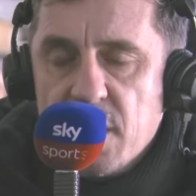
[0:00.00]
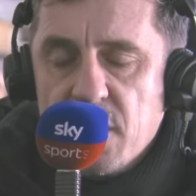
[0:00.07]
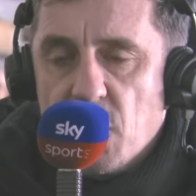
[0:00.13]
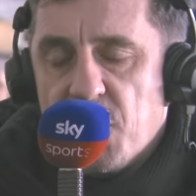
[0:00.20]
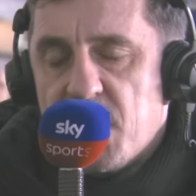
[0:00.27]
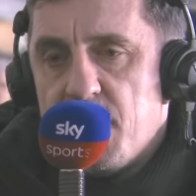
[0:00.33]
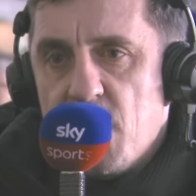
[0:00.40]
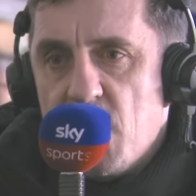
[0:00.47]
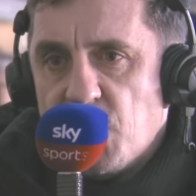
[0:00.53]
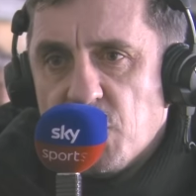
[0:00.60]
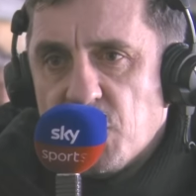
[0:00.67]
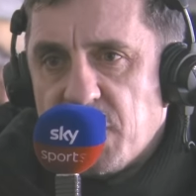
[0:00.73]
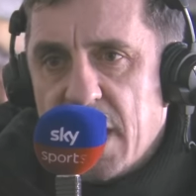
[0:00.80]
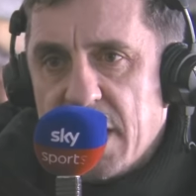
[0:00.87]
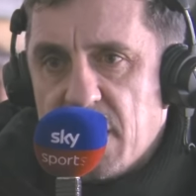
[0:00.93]
You know, the
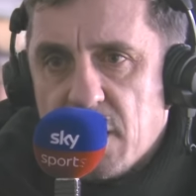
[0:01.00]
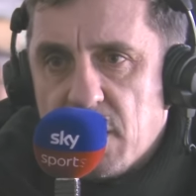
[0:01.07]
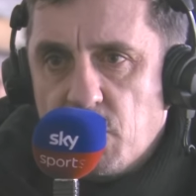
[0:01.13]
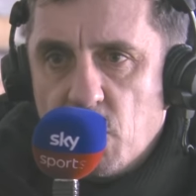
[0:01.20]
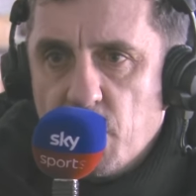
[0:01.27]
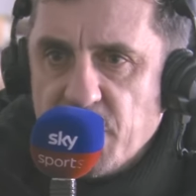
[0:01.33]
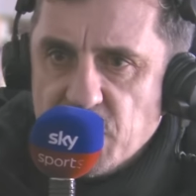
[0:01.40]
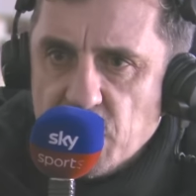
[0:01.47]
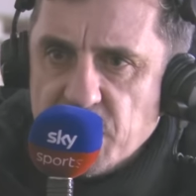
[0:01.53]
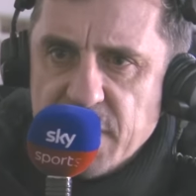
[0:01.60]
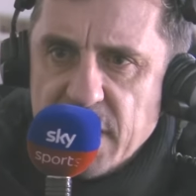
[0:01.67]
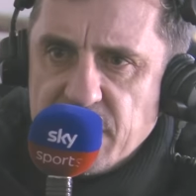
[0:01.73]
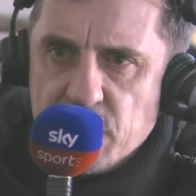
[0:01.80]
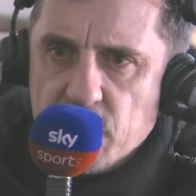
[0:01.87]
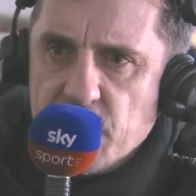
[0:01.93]
commercial side of the club will be
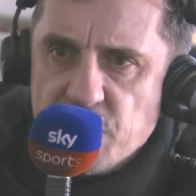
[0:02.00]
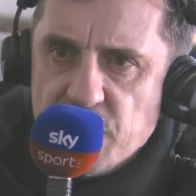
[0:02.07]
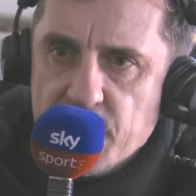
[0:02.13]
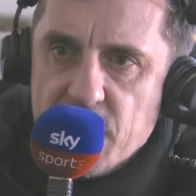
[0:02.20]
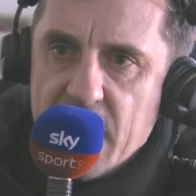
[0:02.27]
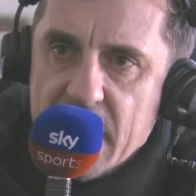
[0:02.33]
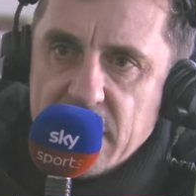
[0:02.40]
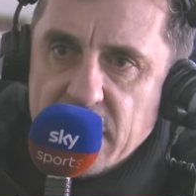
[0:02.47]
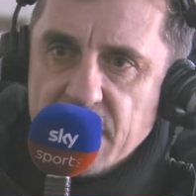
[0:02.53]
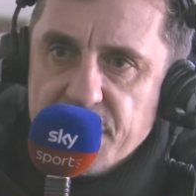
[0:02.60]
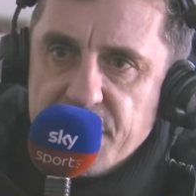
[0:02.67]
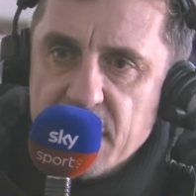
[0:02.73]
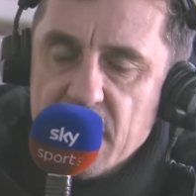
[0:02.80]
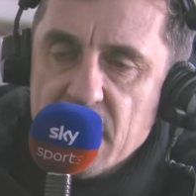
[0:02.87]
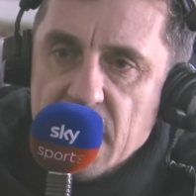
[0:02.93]
successful with Jim
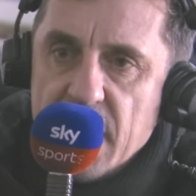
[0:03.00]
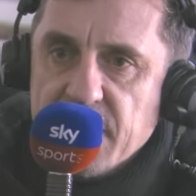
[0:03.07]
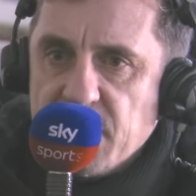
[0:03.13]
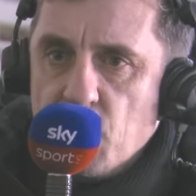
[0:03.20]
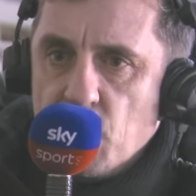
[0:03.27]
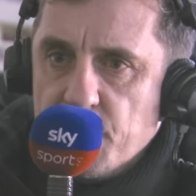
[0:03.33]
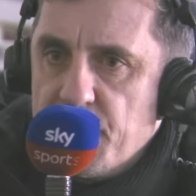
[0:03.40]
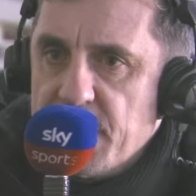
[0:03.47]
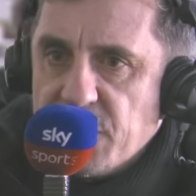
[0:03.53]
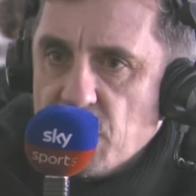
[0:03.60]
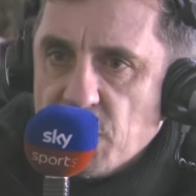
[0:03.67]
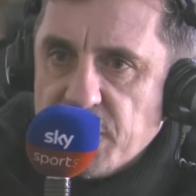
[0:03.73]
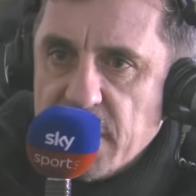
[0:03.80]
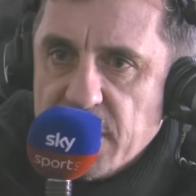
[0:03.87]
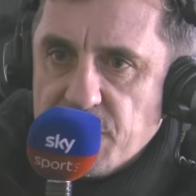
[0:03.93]
Ratcliffe, as it would be
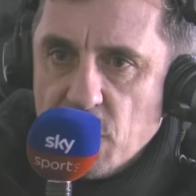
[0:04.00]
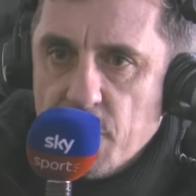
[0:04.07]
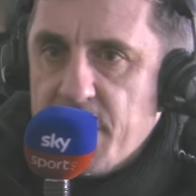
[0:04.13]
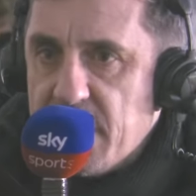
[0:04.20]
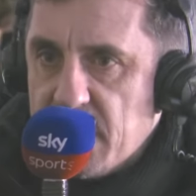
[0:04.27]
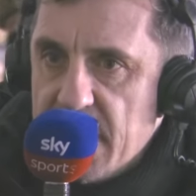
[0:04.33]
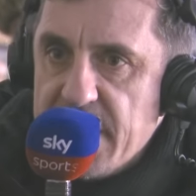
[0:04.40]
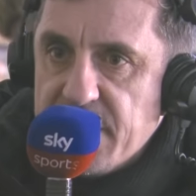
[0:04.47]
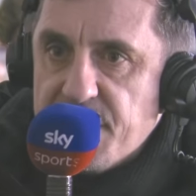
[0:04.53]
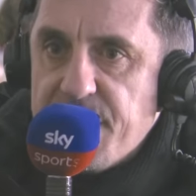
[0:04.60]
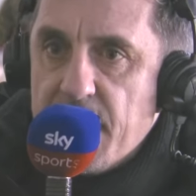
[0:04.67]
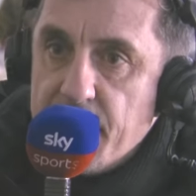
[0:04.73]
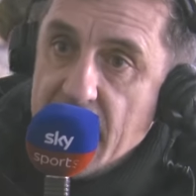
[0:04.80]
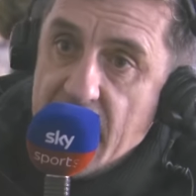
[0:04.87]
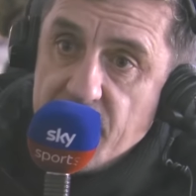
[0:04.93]
successful. I mean, Glazer
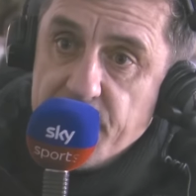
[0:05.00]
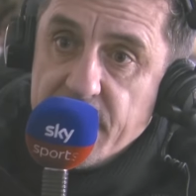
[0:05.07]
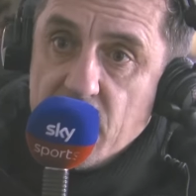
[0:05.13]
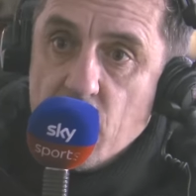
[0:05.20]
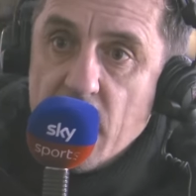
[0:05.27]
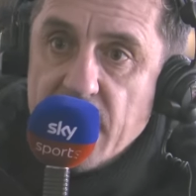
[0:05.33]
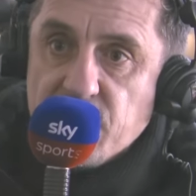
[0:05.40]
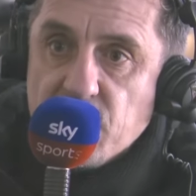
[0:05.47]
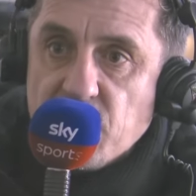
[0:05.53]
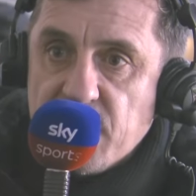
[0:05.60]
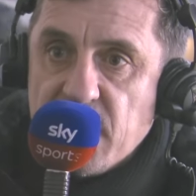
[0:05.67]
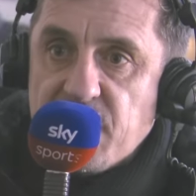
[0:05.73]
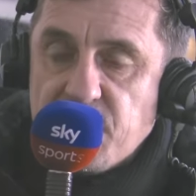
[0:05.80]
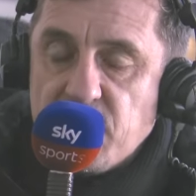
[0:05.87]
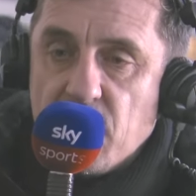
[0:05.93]
family have been quite
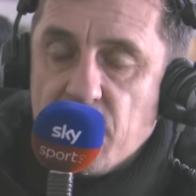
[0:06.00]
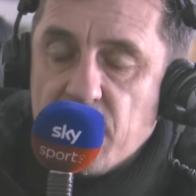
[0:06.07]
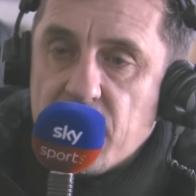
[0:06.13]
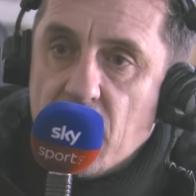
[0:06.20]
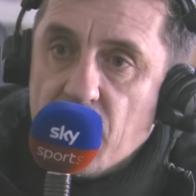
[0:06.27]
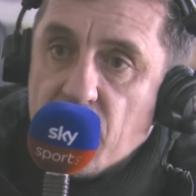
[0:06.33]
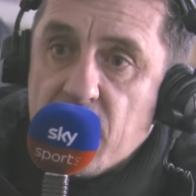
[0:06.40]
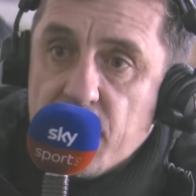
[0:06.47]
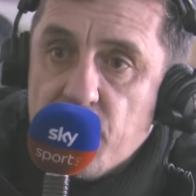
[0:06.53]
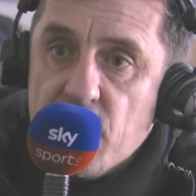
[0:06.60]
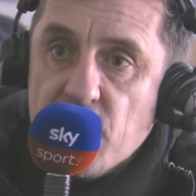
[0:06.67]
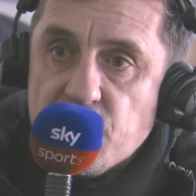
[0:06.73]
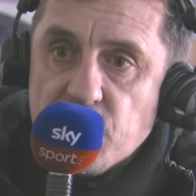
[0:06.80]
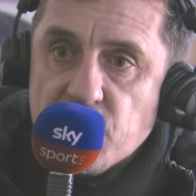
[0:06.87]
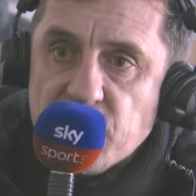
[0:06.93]
successful on the
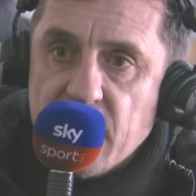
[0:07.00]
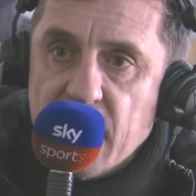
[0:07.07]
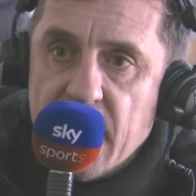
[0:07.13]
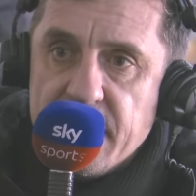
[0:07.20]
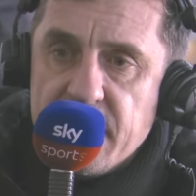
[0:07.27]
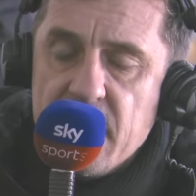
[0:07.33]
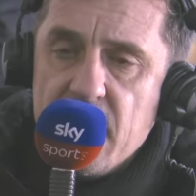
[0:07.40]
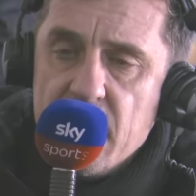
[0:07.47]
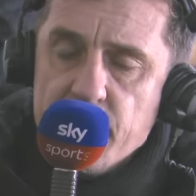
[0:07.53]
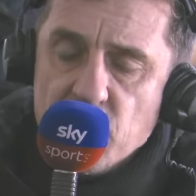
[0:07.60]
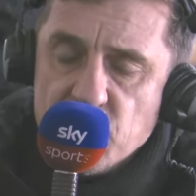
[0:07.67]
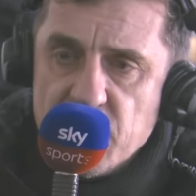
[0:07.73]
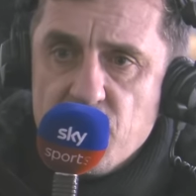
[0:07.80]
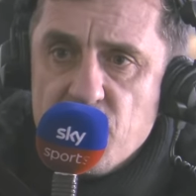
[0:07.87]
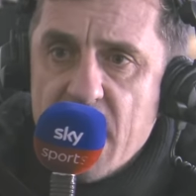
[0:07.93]
commercial side,
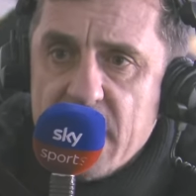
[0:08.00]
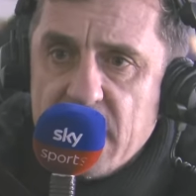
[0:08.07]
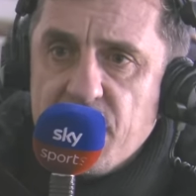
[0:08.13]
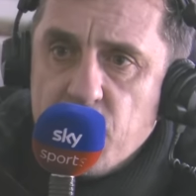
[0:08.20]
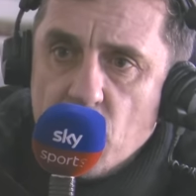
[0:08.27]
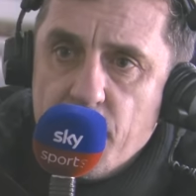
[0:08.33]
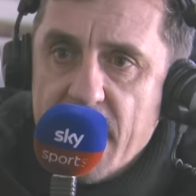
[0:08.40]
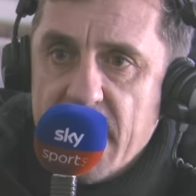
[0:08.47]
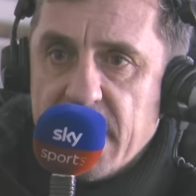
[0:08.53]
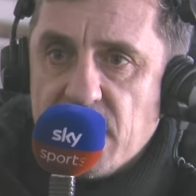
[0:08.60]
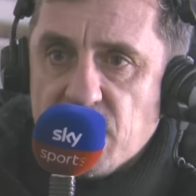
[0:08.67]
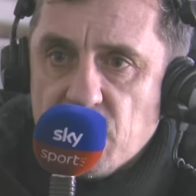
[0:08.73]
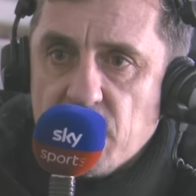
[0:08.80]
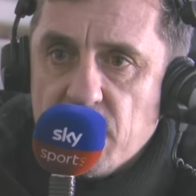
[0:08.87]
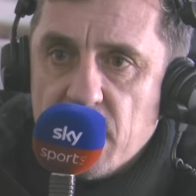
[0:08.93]
but Jim Ratcliffe will make
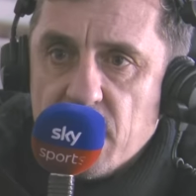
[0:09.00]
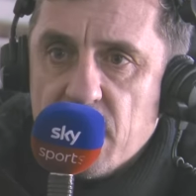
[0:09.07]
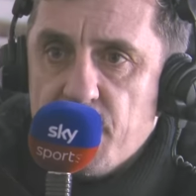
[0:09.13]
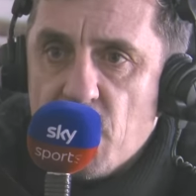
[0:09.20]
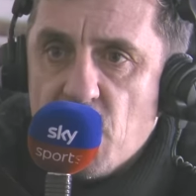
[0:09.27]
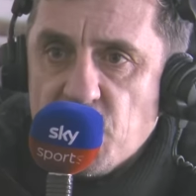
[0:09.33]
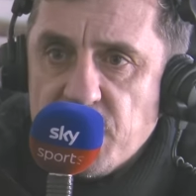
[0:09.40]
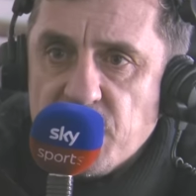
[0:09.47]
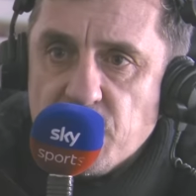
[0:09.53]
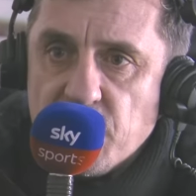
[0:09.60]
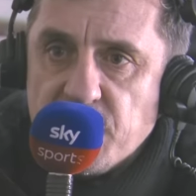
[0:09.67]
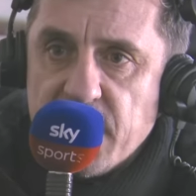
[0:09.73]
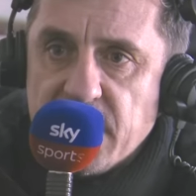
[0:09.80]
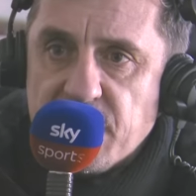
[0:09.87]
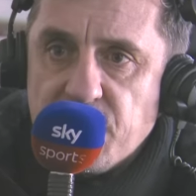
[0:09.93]
it commercially
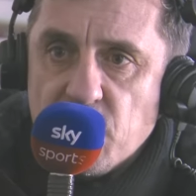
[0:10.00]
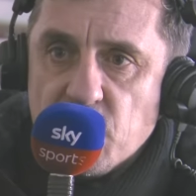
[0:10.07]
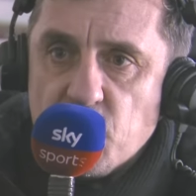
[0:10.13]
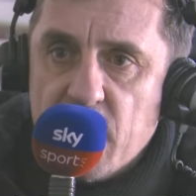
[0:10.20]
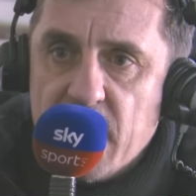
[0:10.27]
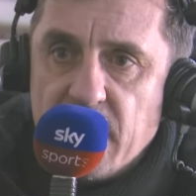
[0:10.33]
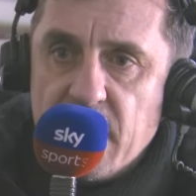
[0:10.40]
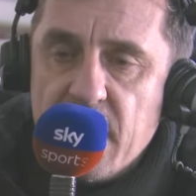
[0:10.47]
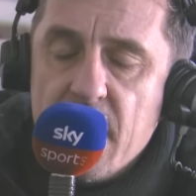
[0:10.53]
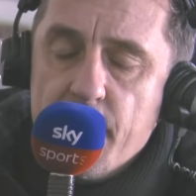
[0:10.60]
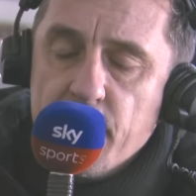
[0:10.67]
successful as well.